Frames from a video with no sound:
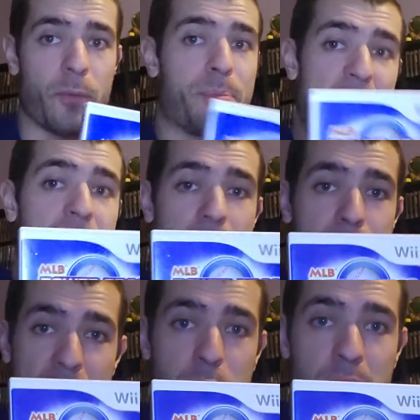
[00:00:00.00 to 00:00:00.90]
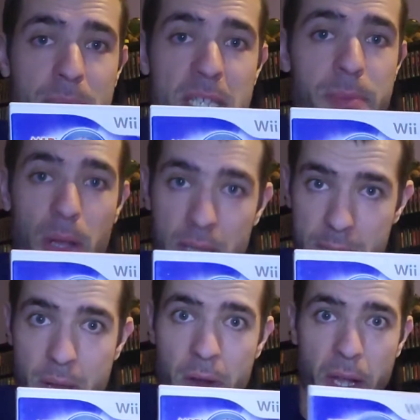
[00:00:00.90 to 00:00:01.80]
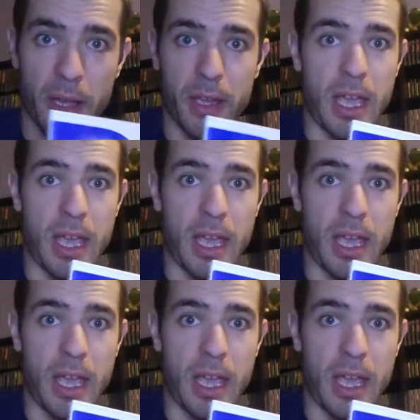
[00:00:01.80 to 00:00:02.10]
based on Major League Baseball in America,